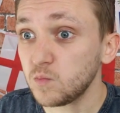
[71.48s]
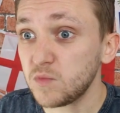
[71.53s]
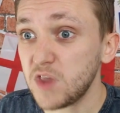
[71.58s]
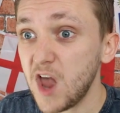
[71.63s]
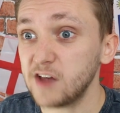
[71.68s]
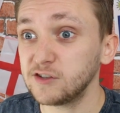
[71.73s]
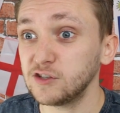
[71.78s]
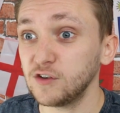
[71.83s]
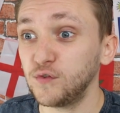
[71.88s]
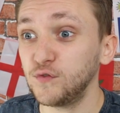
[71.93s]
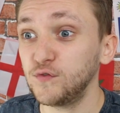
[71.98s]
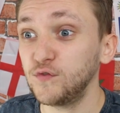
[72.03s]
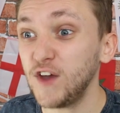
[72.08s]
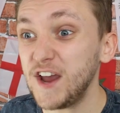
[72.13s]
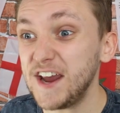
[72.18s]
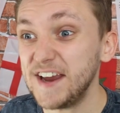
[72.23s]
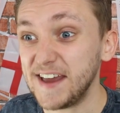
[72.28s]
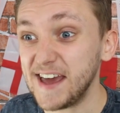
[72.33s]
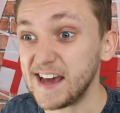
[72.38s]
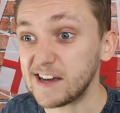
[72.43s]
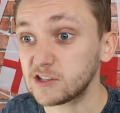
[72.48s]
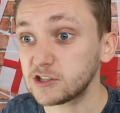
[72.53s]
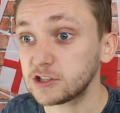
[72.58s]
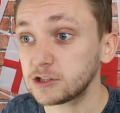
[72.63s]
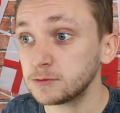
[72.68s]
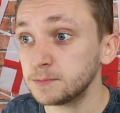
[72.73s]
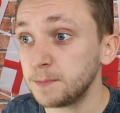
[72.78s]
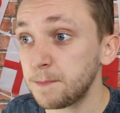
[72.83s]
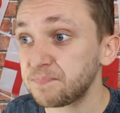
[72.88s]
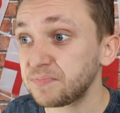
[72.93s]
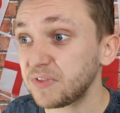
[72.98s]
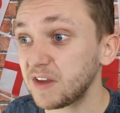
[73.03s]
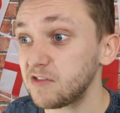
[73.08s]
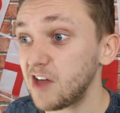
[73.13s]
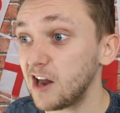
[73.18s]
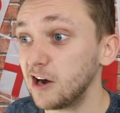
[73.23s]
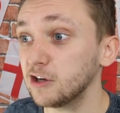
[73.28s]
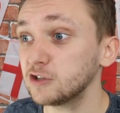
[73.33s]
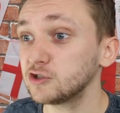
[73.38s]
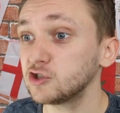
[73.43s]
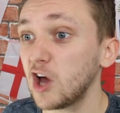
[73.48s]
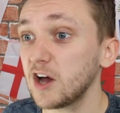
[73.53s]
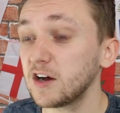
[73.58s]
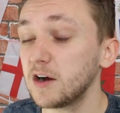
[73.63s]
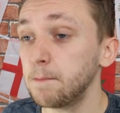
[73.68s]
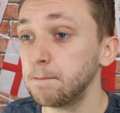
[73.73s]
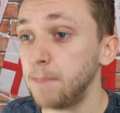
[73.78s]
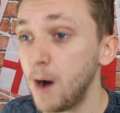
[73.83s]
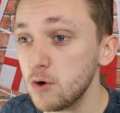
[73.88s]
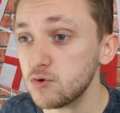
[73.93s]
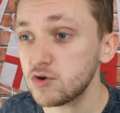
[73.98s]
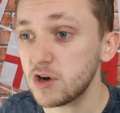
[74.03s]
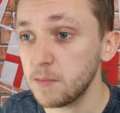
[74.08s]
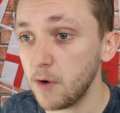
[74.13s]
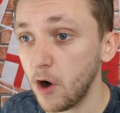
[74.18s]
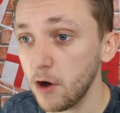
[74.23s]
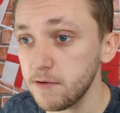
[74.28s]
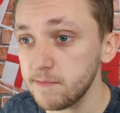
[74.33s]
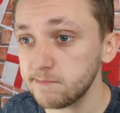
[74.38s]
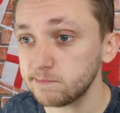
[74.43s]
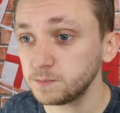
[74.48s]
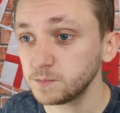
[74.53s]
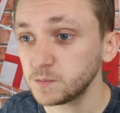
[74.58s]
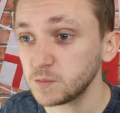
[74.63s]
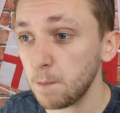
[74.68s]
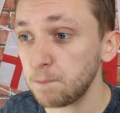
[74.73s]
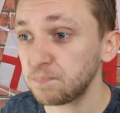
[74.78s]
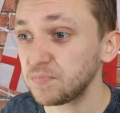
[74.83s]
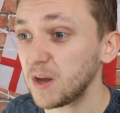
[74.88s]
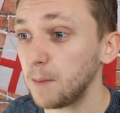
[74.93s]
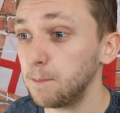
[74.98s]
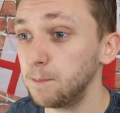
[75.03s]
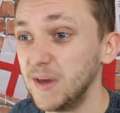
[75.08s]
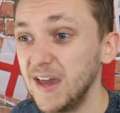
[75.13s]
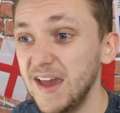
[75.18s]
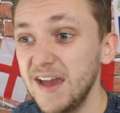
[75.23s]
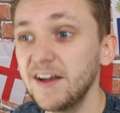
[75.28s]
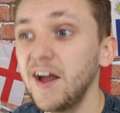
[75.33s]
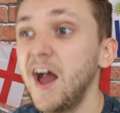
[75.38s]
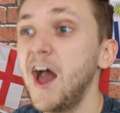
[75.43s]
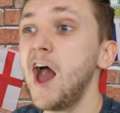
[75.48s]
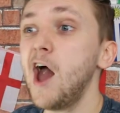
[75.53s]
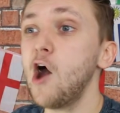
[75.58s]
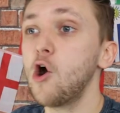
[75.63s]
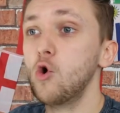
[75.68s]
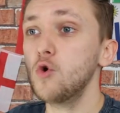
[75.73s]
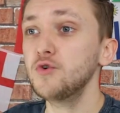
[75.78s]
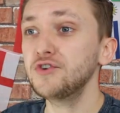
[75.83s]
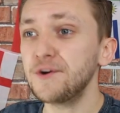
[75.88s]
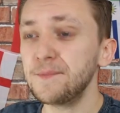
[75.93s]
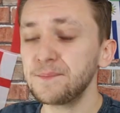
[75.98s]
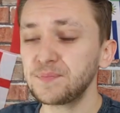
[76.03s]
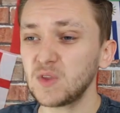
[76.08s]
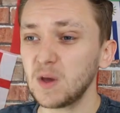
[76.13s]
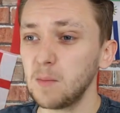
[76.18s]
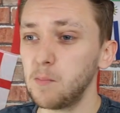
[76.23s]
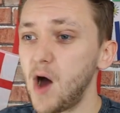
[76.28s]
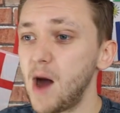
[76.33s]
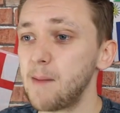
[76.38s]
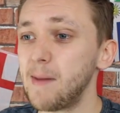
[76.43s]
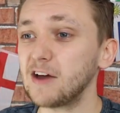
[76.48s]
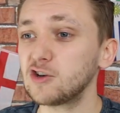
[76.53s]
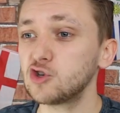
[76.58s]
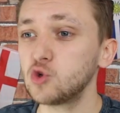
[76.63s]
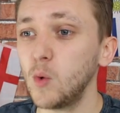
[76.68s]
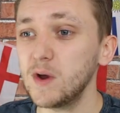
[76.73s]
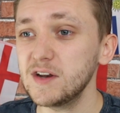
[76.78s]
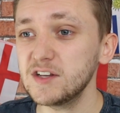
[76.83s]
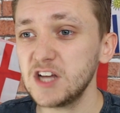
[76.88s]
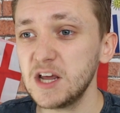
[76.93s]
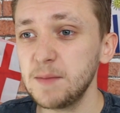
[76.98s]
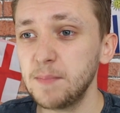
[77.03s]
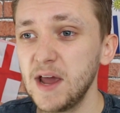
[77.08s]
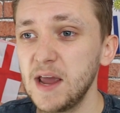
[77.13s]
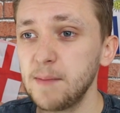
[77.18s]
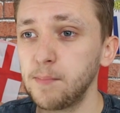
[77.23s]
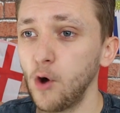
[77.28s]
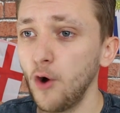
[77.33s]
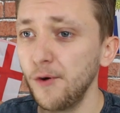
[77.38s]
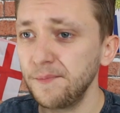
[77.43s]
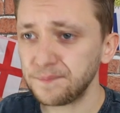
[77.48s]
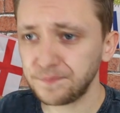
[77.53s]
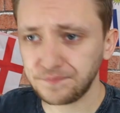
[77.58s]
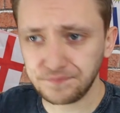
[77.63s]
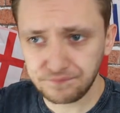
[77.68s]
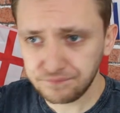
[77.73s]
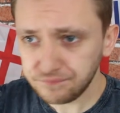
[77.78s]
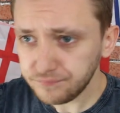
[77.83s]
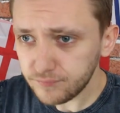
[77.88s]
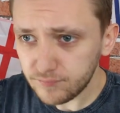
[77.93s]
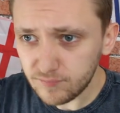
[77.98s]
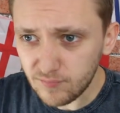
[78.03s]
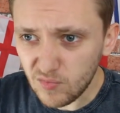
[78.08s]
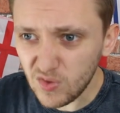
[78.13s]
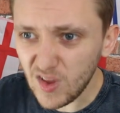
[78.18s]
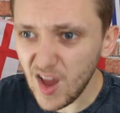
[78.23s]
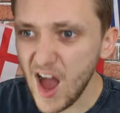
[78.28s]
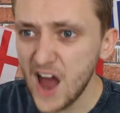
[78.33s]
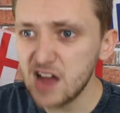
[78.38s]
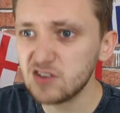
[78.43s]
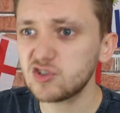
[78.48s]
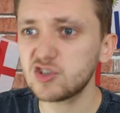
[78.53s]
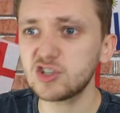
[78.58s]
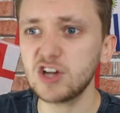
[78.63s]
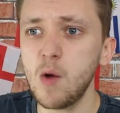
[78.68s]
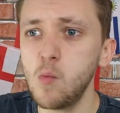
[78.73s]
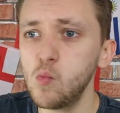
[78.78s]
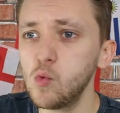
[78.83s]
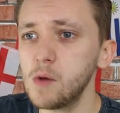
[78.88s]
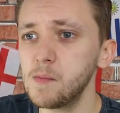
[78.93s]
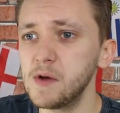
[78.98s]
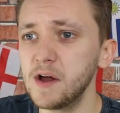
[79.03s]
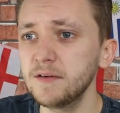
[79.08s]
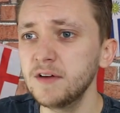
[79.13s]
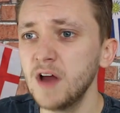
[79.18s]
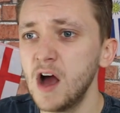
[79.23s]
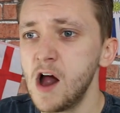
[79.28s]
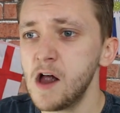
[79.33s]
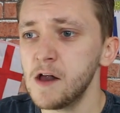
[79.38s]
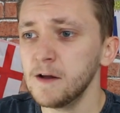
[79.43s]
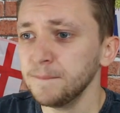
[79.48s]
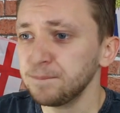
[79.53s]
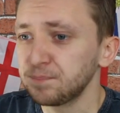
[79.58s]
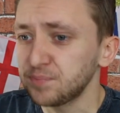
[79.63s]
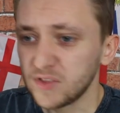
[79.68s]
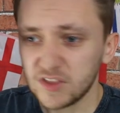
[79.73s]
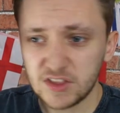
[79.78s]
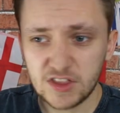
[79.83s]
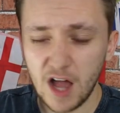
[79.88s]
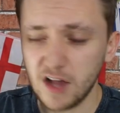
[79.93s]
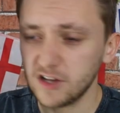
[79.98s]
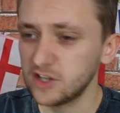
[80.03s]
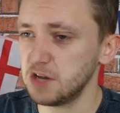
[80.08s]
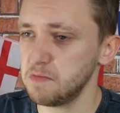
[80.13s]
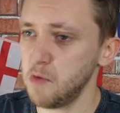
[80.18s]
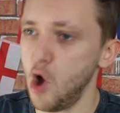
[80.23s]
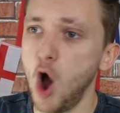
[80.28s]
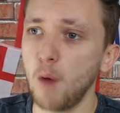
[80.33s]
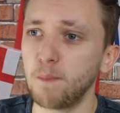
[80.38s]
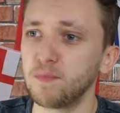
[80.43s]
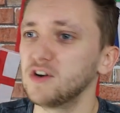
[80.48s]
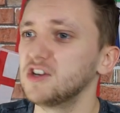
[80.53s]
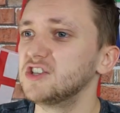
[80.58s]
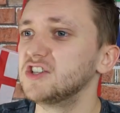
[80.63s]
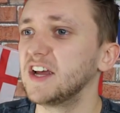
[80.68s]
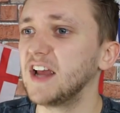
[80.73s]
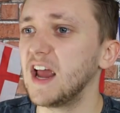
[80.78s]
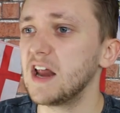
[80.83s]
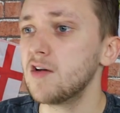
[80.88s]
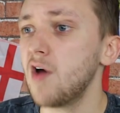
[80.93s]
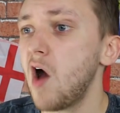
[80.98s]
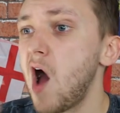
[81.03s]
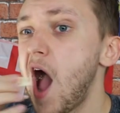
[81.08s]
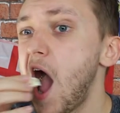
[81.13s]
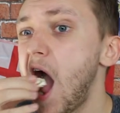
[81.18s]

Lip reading: There's a phoenix that looks like a Pokemon being held by about 20 people as some woman does some opera singing.